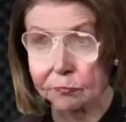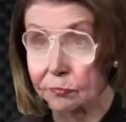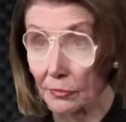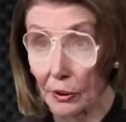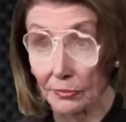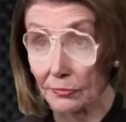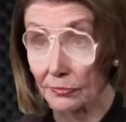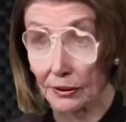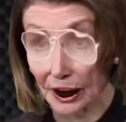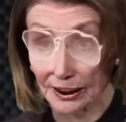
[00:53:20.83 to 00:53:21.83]
hey.
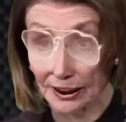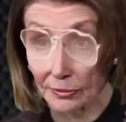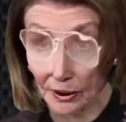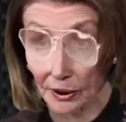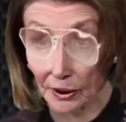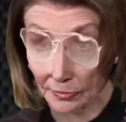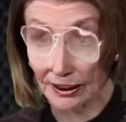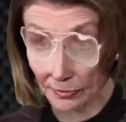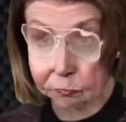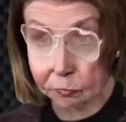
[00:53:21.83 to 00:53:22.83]
that, that was good. I mean, that,
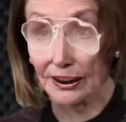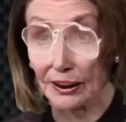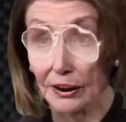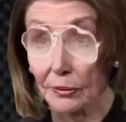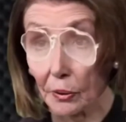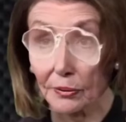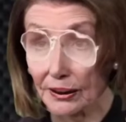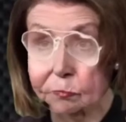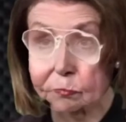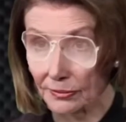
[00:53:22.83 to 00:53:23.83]
we're making good progress,
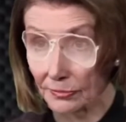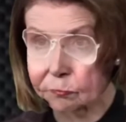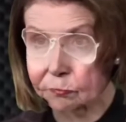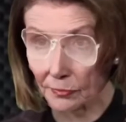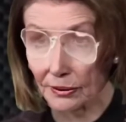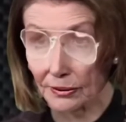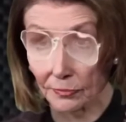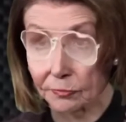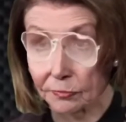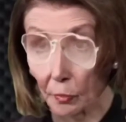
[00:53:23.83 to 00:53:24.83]
but um, we,
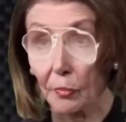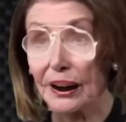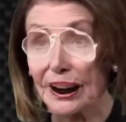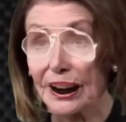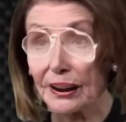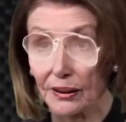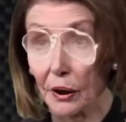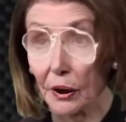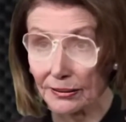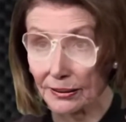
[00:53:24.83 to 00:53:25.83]
we gotta keep
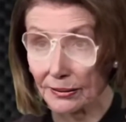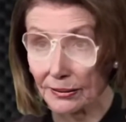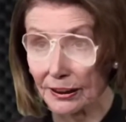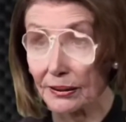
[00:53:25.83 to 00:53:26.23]
trying. And, and